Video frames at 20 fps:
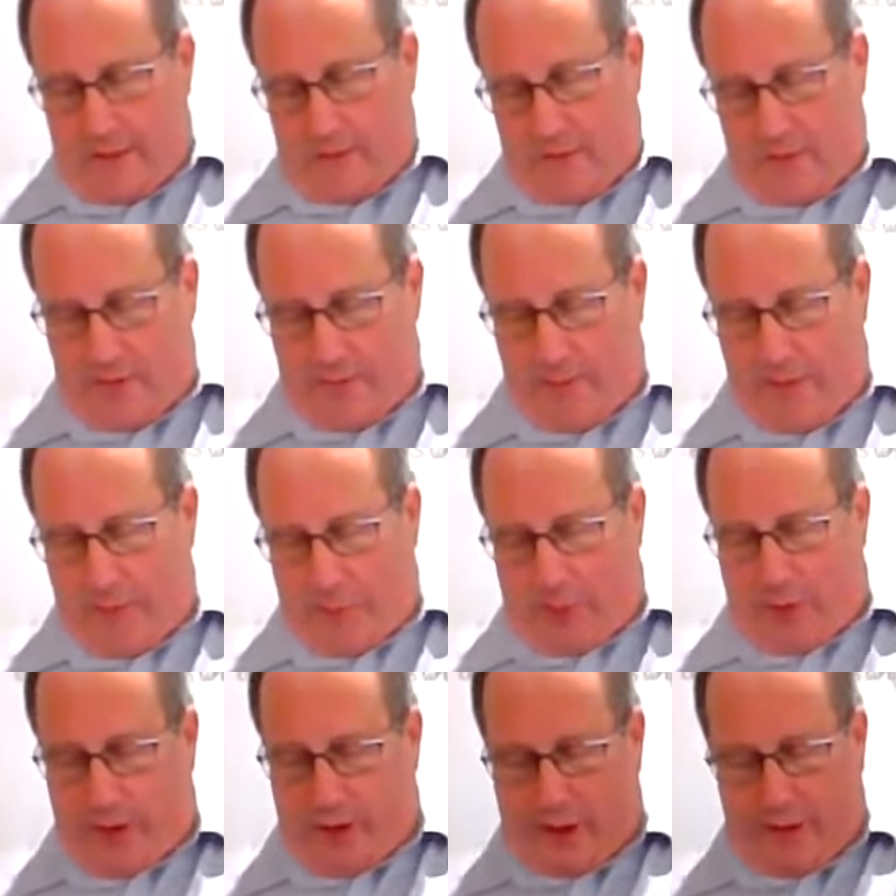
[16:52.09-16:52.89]

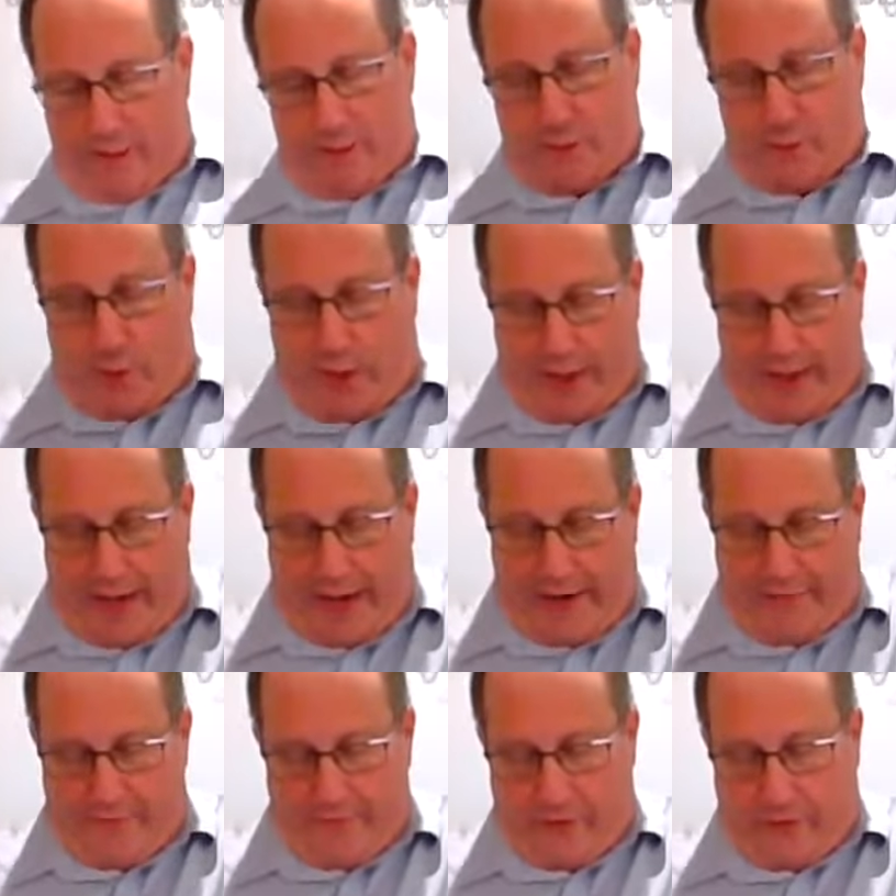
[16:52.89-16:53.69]
remember it comes right
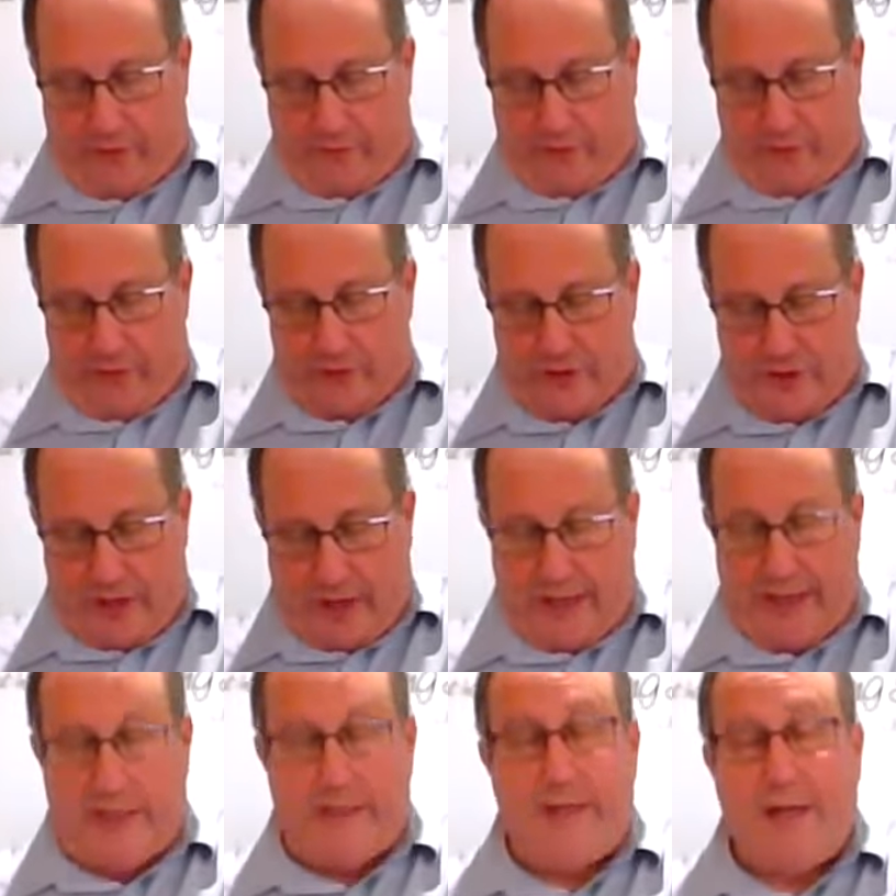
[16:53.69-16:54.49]
after verse
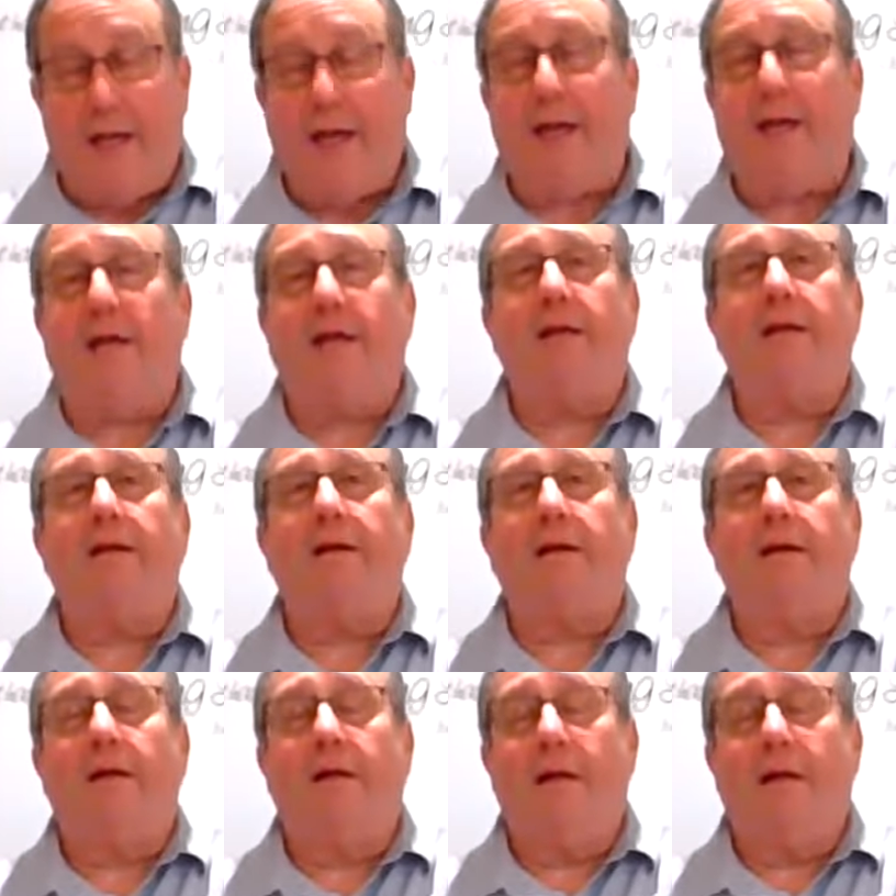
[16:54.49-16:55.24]
19,